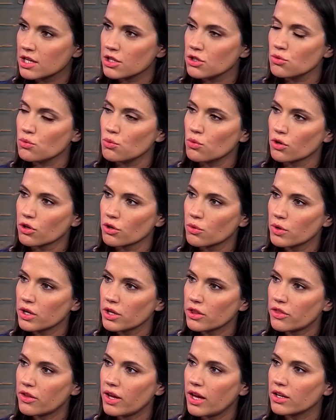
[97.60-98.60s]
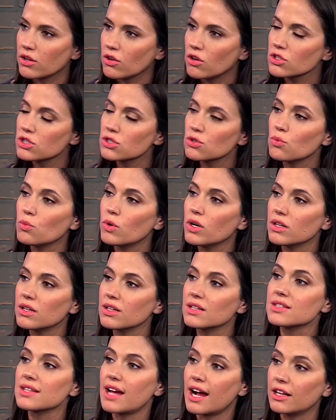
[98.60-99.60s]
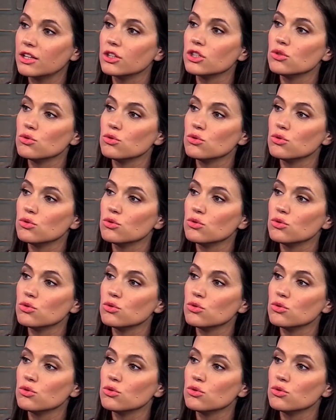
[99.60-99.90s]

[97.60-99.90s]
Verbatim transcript: that you work with and also what exactly